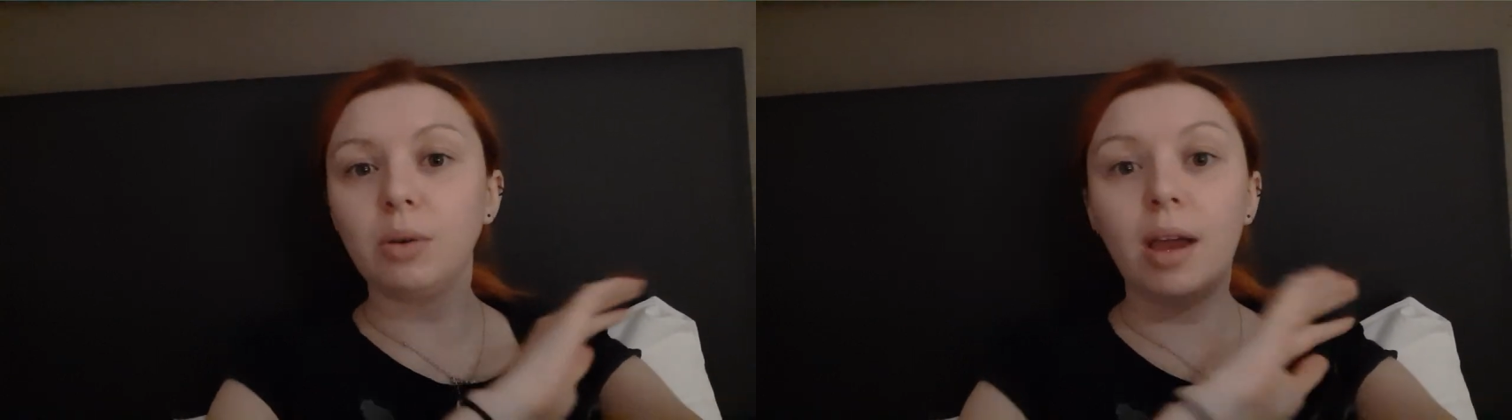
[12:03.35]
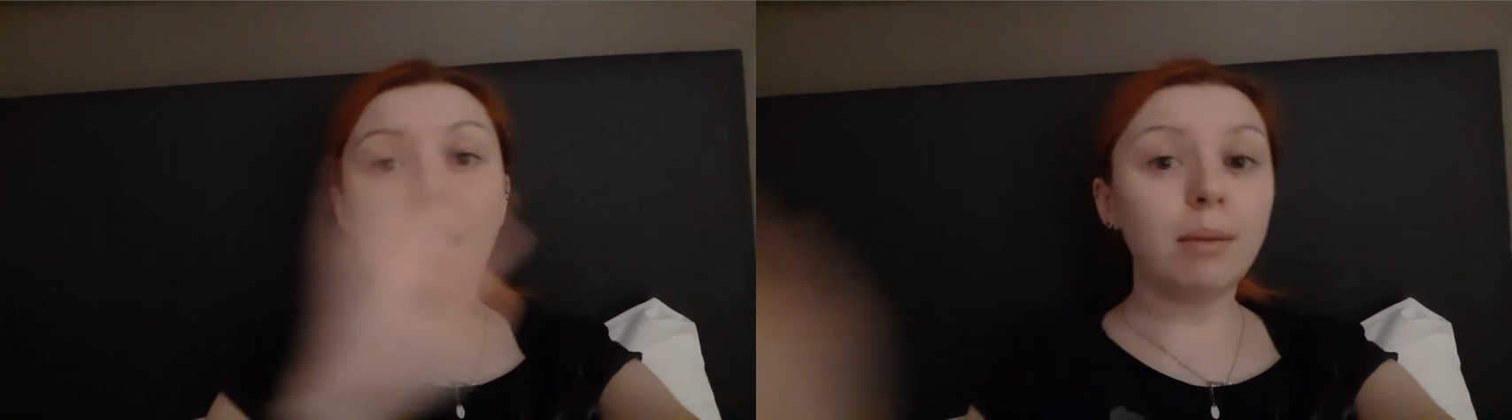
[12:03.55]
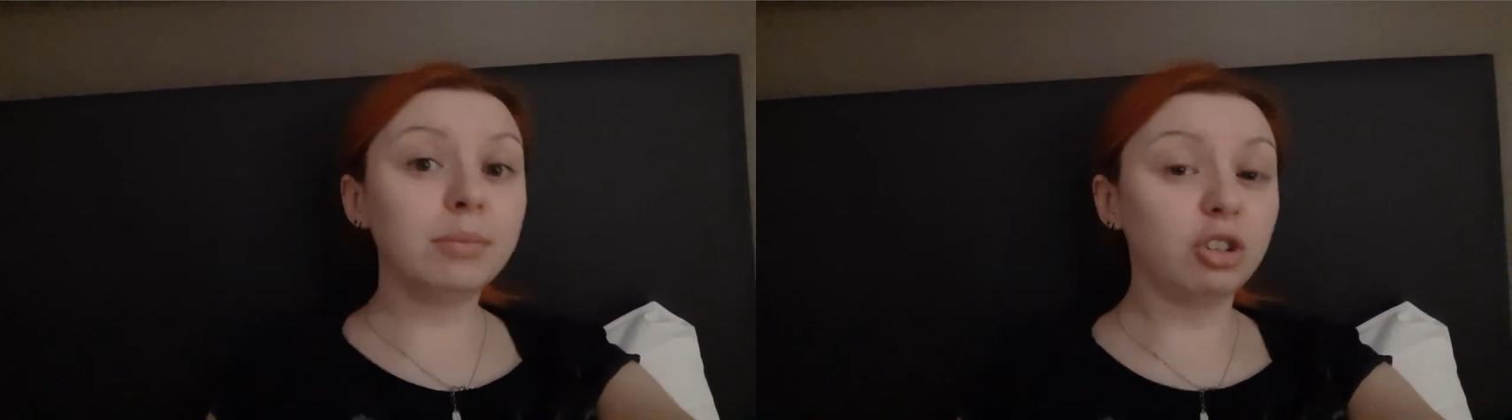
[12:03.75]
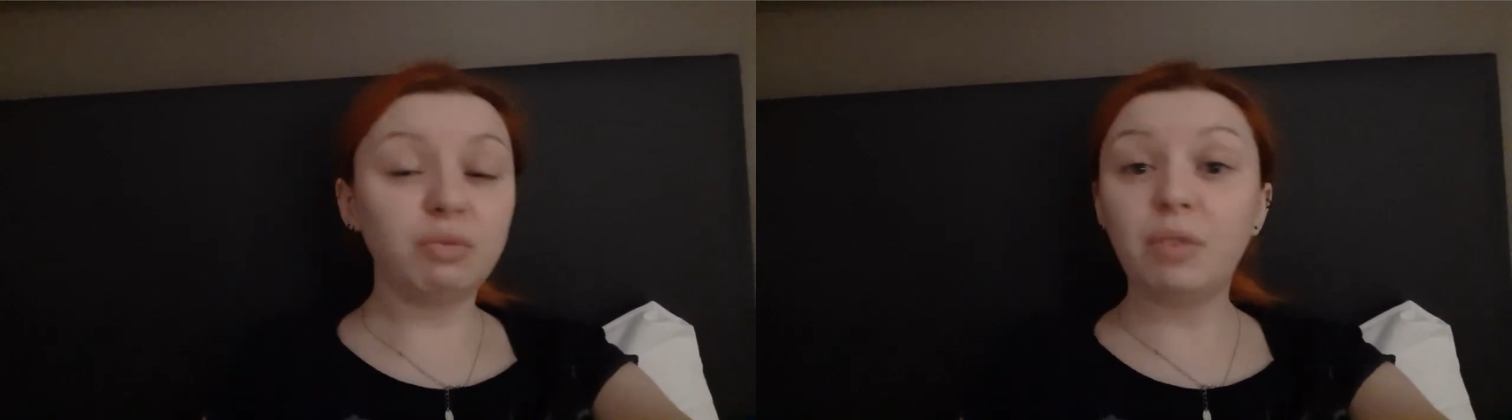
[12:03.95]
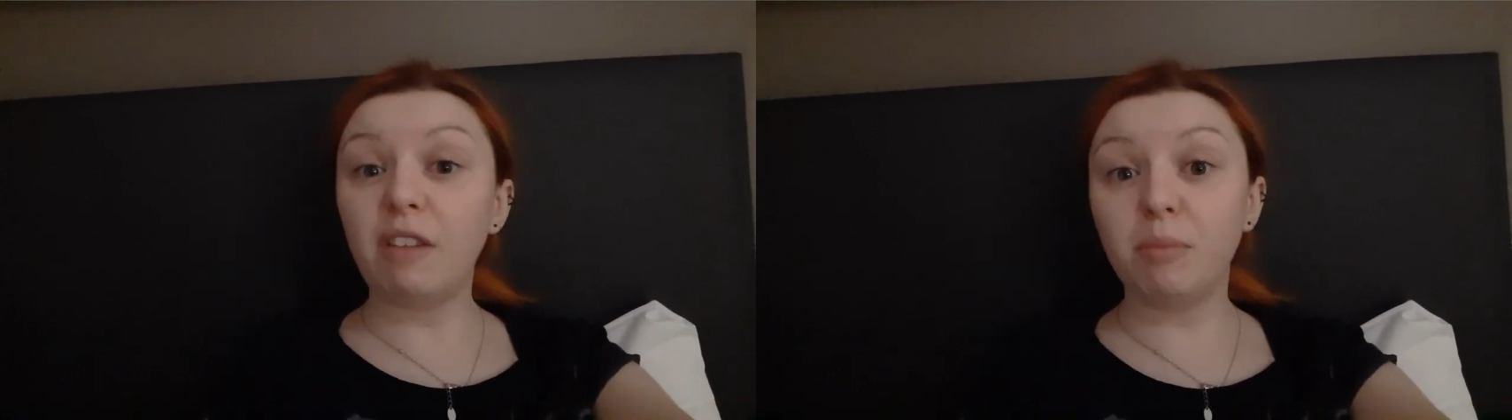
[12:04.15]
so I am
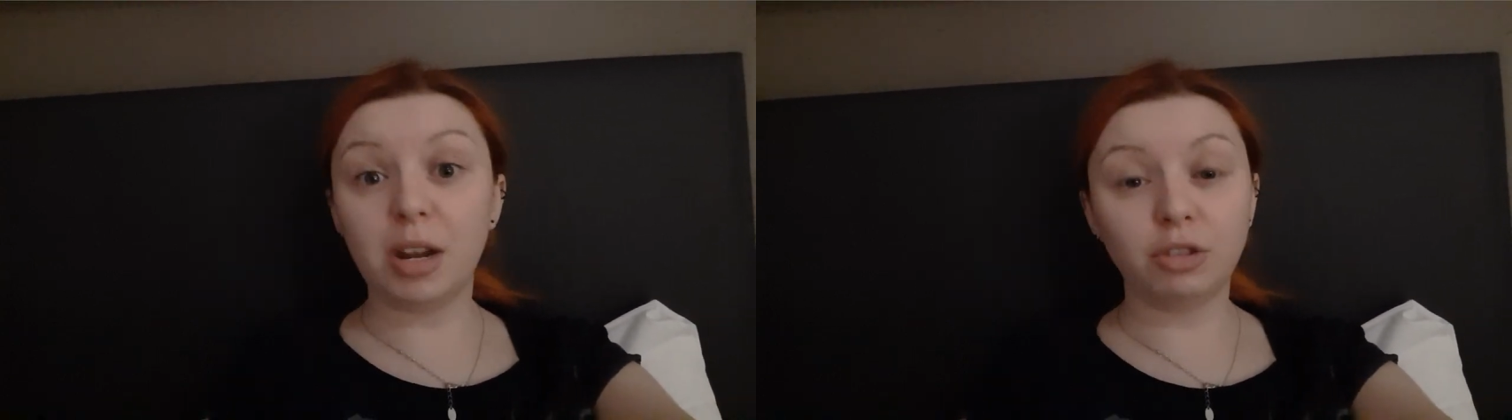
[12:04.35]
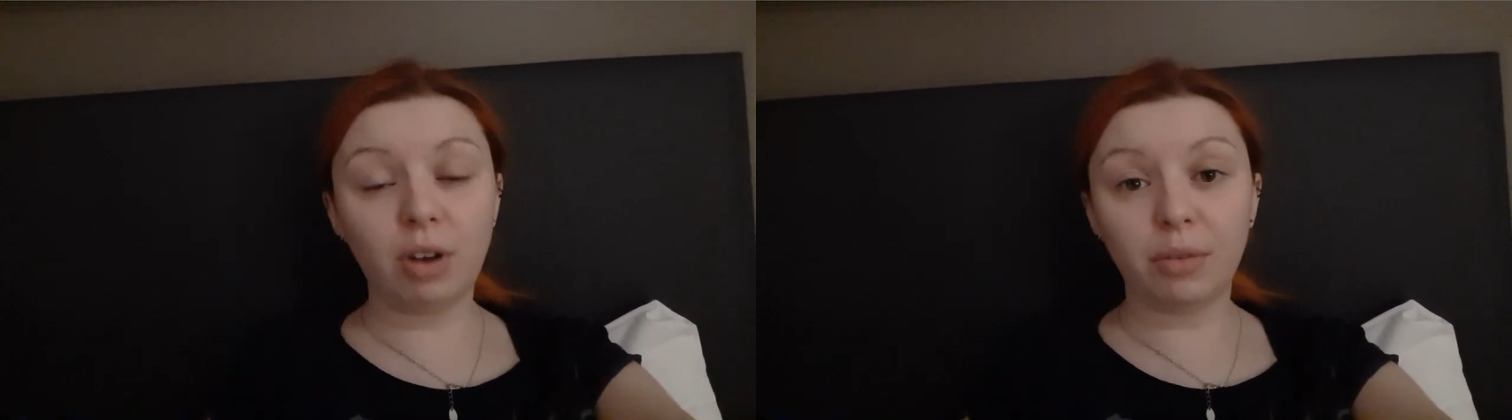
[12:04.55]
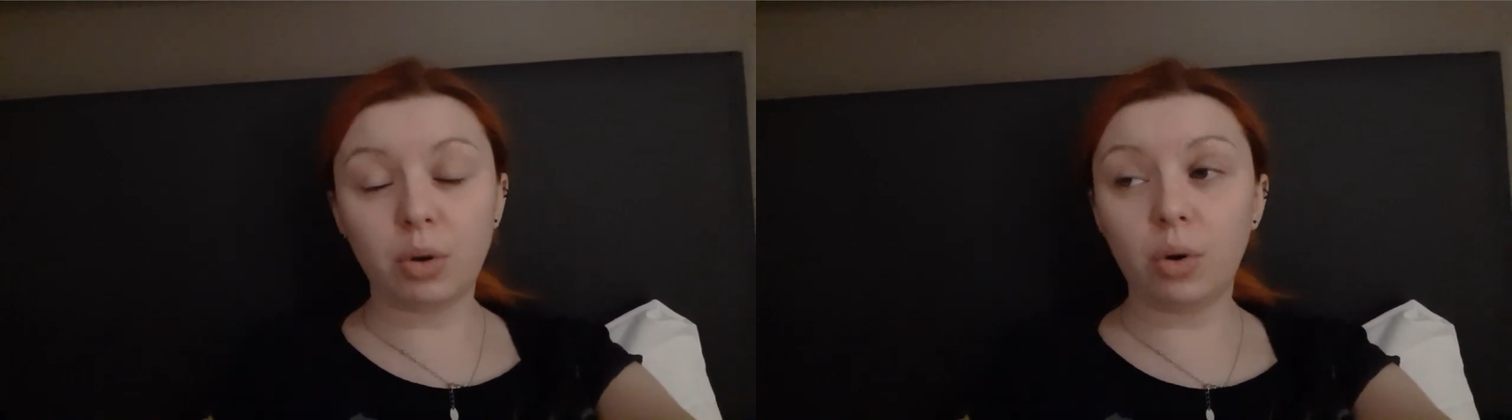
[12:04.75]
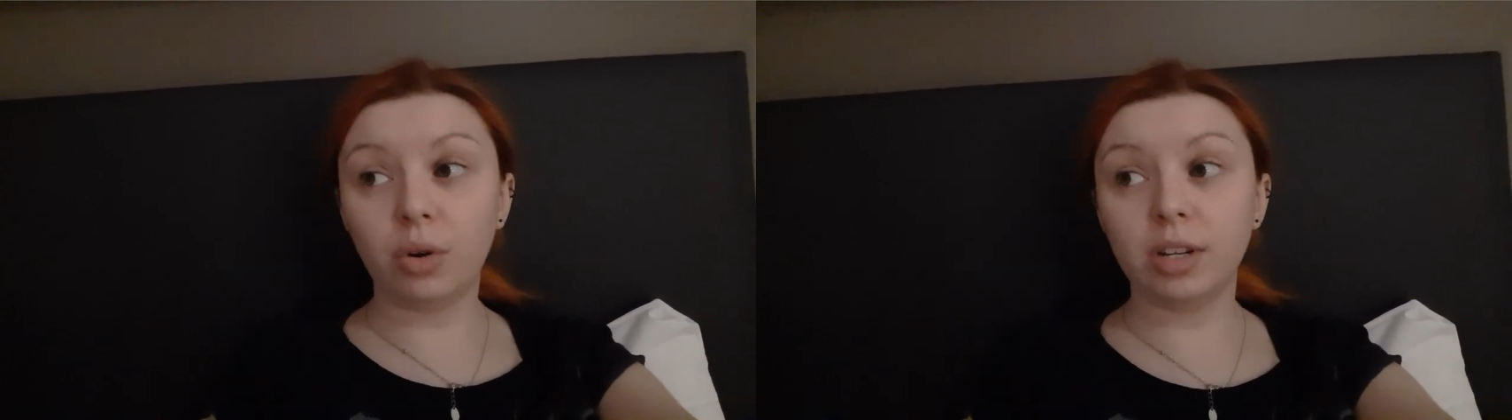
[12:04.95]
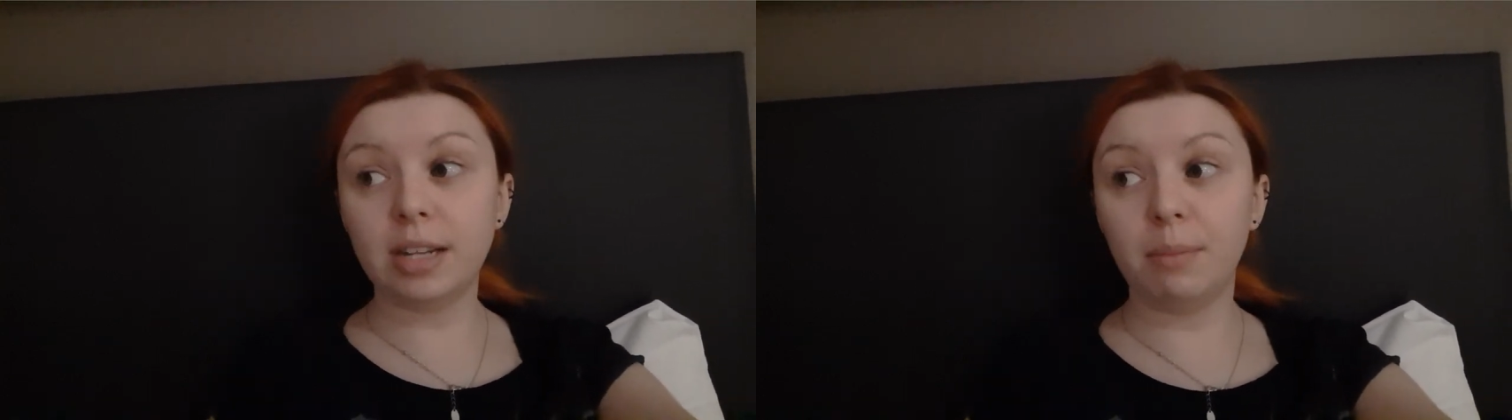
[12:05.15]
just 5 minutes around the
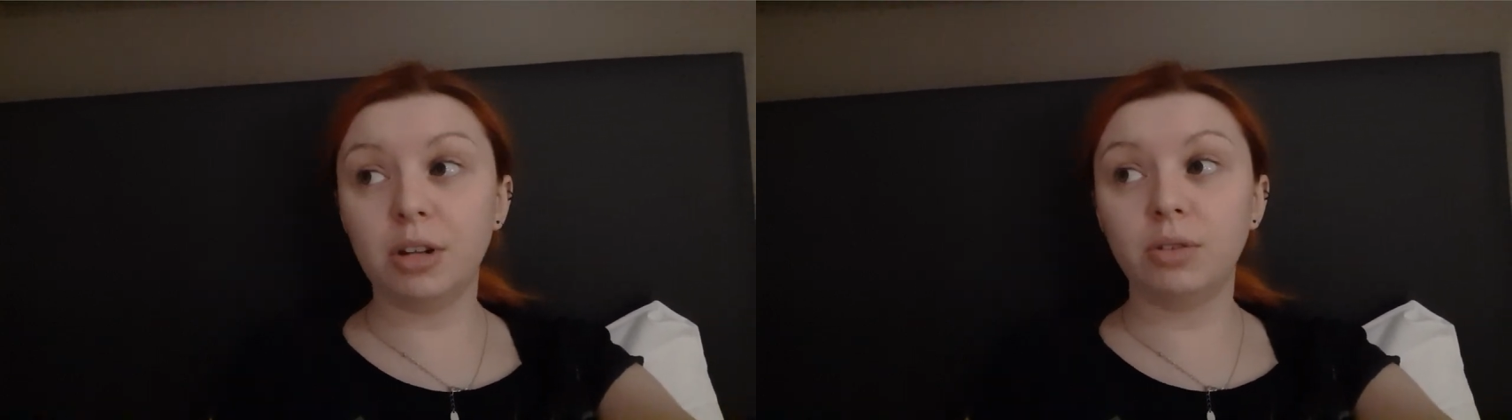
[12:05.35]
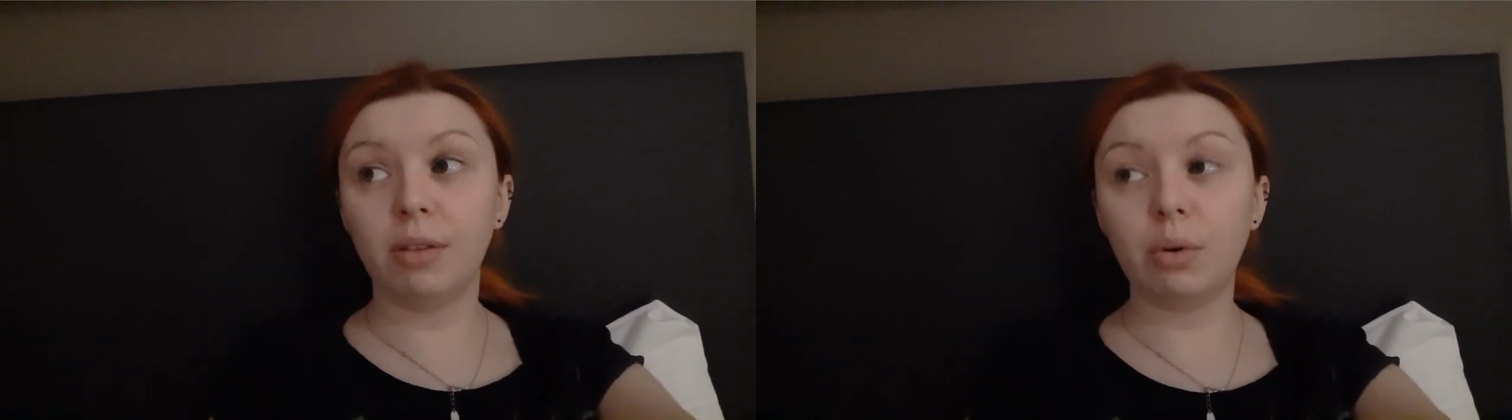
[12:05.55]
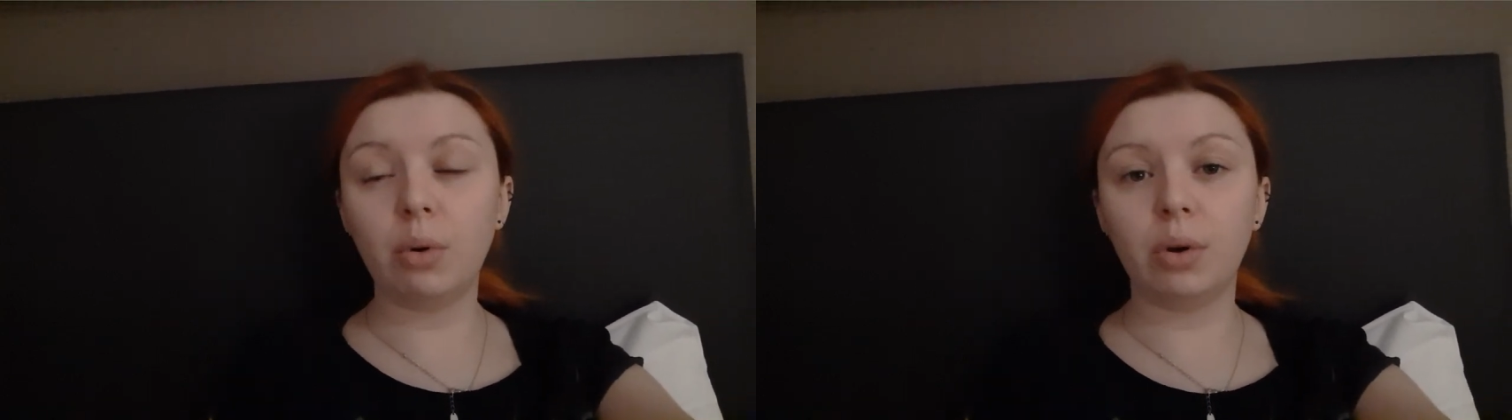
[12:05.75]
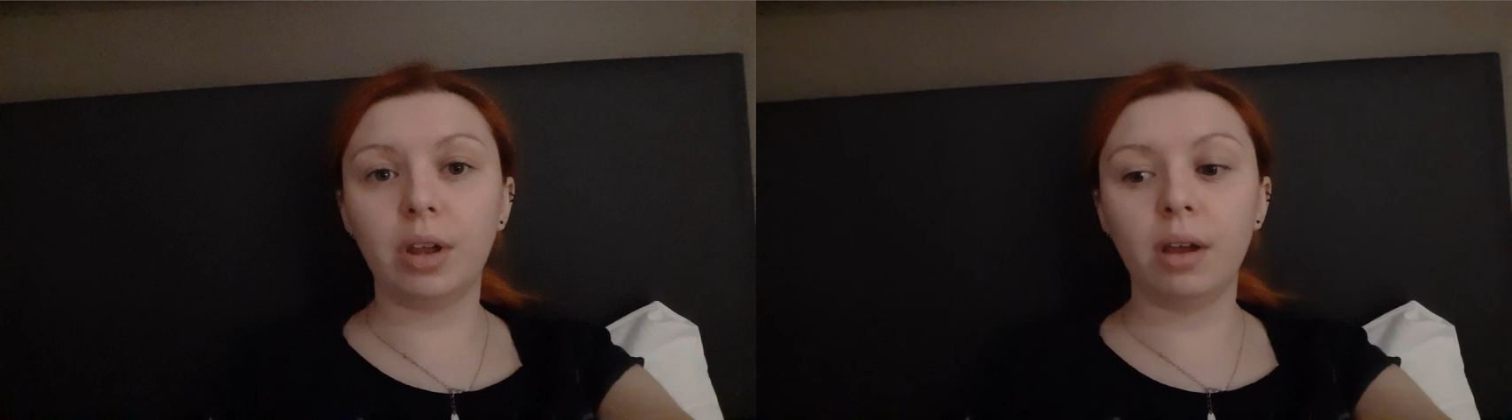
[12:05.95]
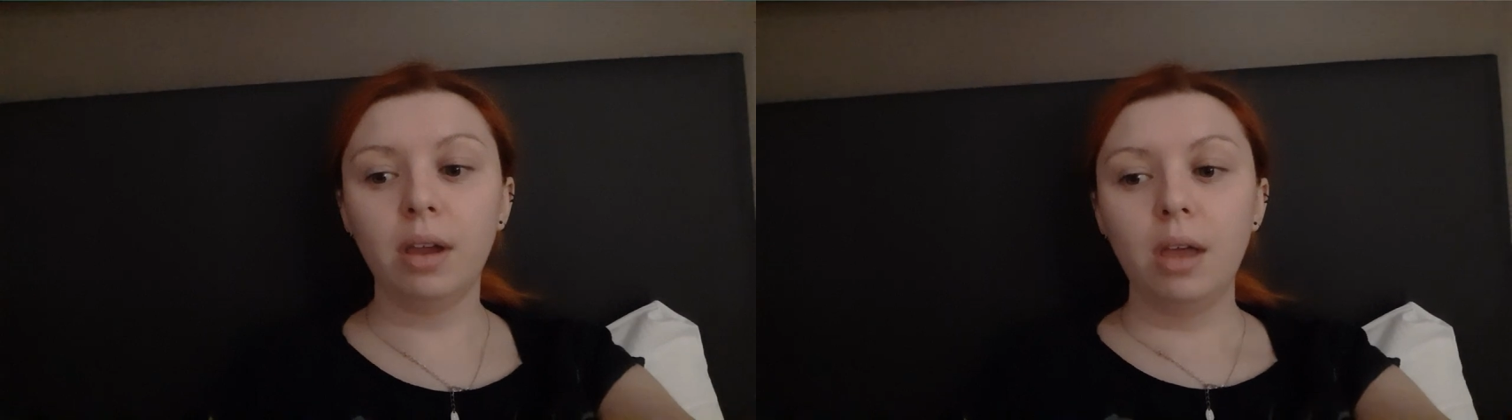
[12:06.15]
corner, 10 minutes around the
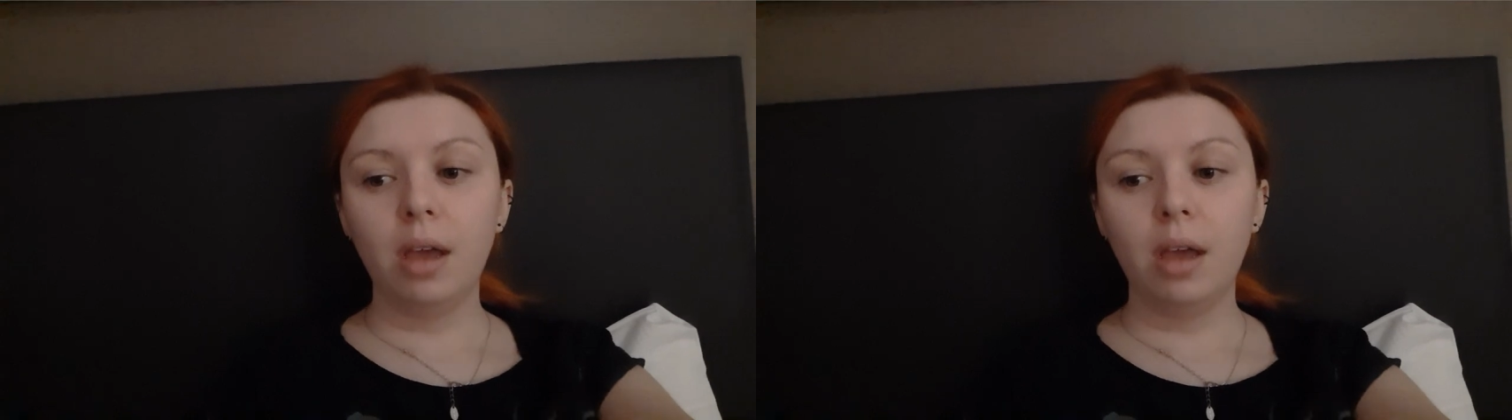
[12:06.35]
corner.